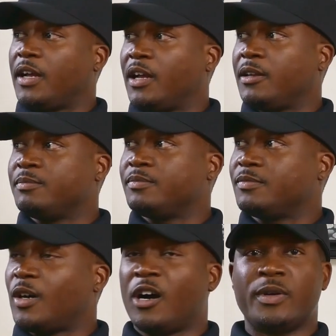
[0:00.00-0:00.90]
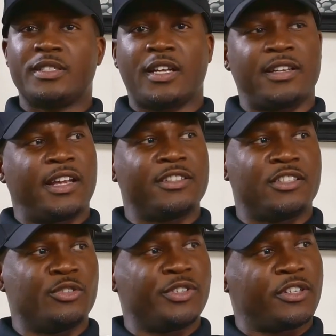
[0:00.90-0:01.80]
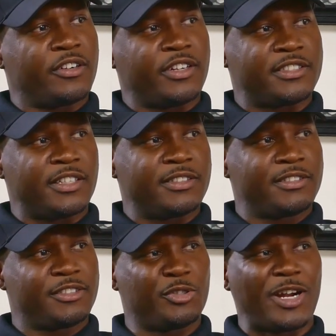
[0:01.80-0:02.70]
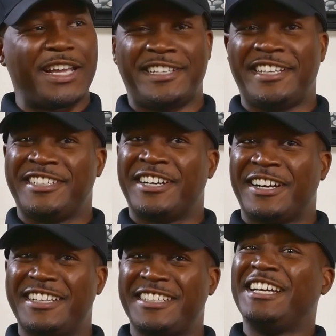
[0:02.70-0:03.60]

I'm always at 19 Eureka Crescent, right? Legal.